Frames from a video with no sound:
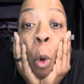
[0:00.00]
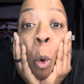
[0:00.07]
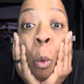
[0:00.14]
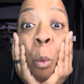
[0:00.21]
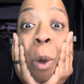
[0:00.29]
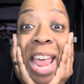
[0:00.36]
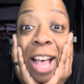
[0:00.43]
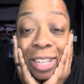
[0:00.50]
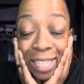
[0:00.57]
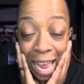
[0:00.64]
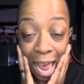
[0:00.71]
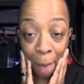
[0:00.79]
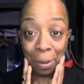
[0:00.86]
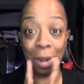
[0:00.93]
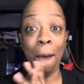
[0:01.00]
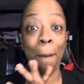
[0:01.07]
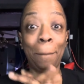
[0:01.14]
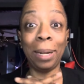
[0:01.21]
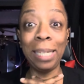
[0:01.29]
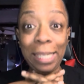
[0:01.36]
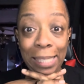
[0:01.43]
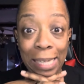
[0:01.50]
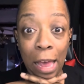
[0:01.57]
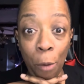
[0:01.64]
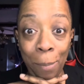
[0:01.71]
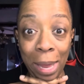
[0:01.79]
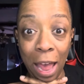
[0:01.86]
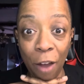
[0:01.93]
What else happened? Please tell
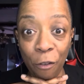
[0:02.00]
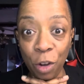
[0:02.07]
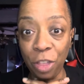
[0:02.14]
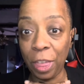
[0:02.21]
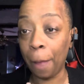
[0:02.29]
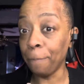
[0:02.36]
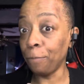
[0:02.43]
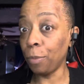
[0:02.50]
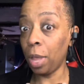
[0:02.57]
me everything.